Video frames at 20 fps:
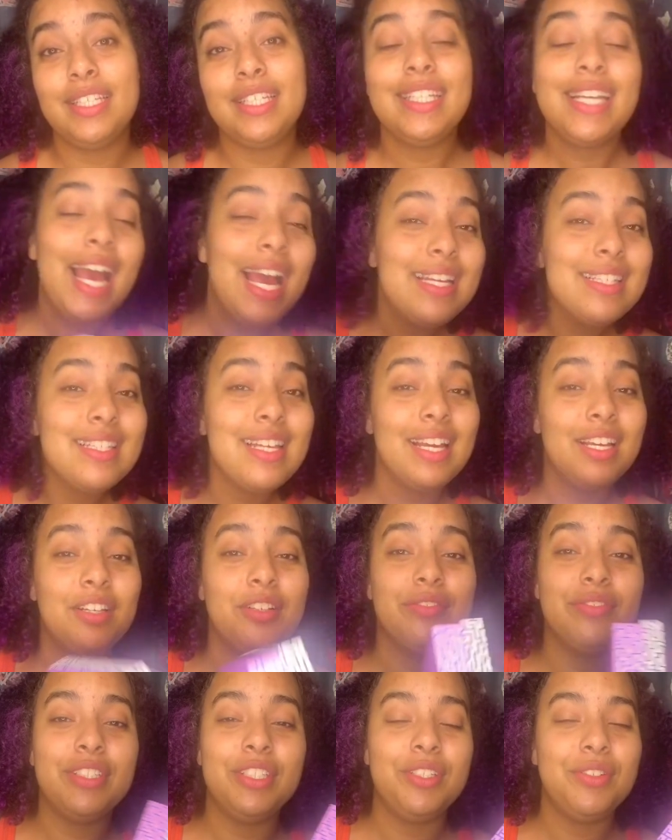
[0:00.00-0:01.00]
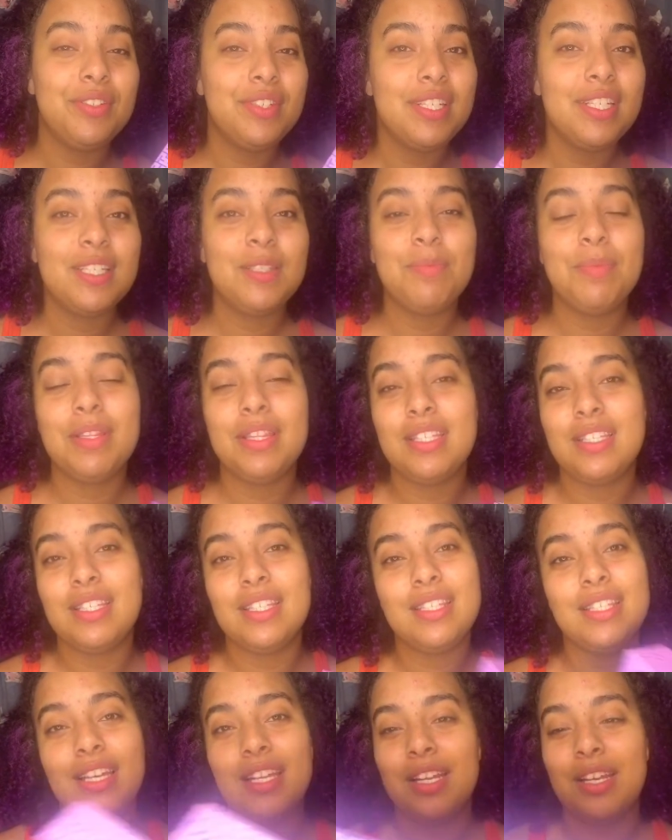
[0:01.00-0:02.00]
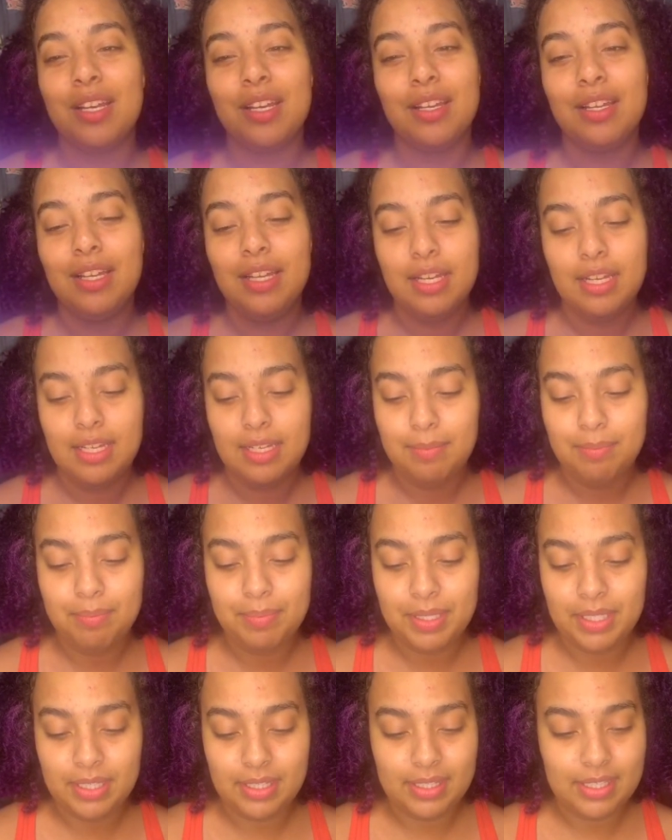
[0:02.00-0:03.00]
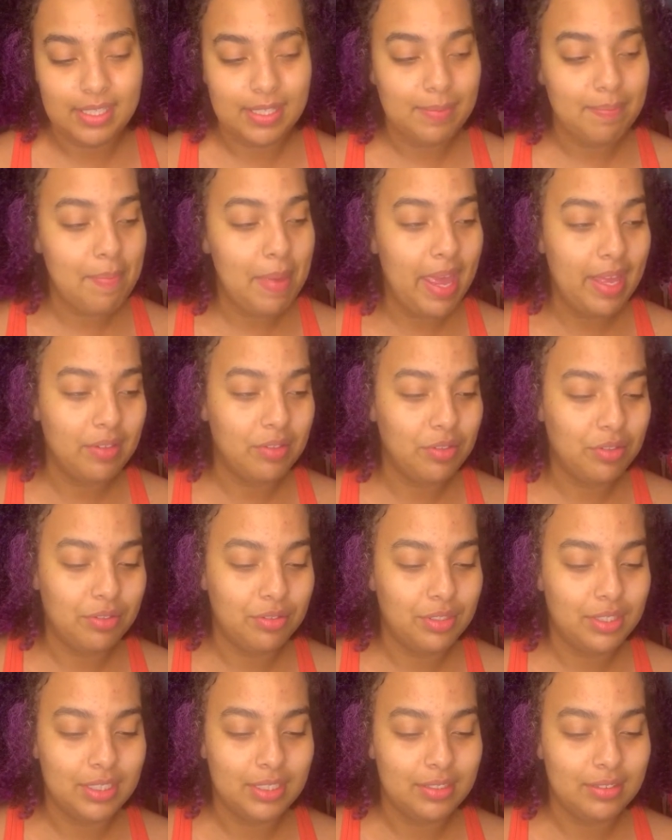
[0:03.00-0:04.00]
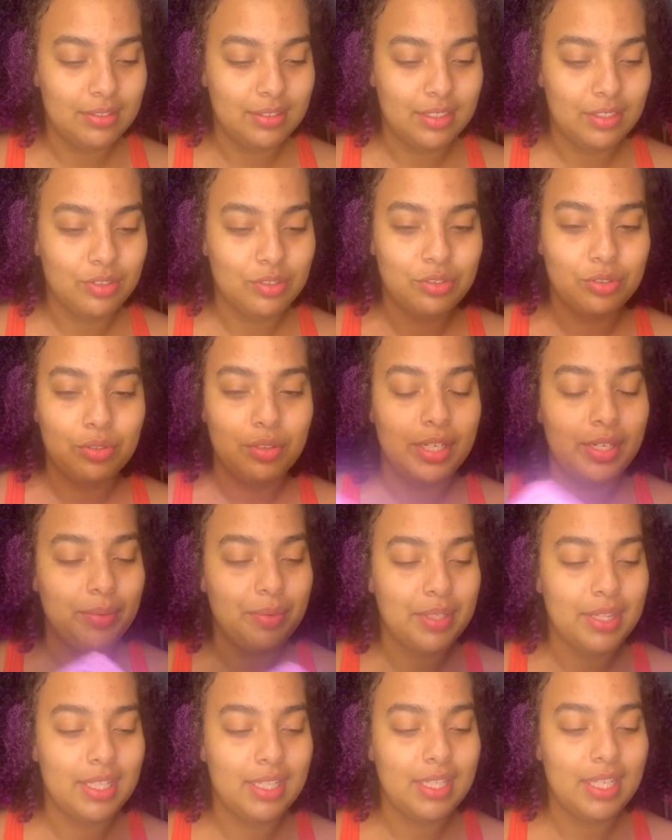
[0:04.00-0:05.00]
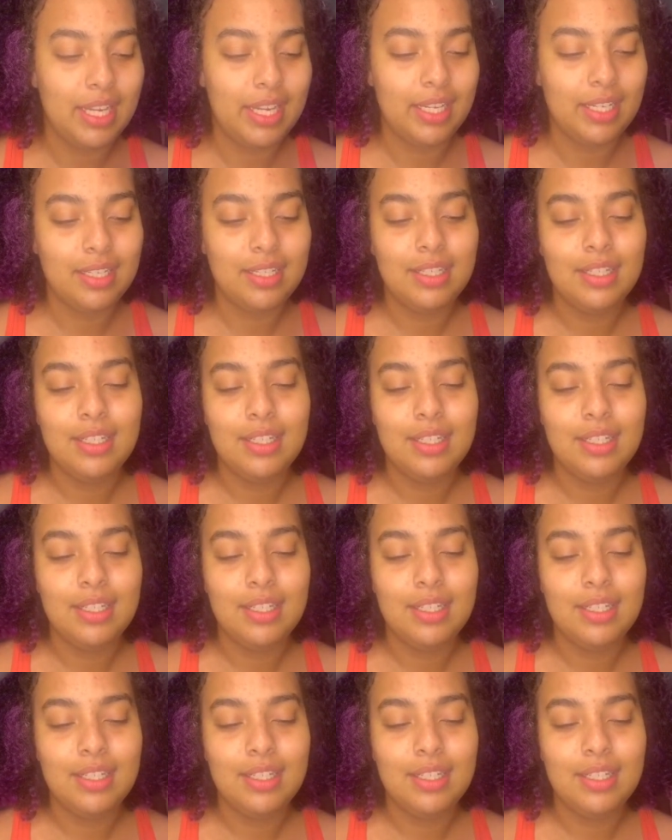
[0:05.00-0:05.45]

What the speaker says: Yes, I could reuse this, but this is gonna be dismantled and destroyed within like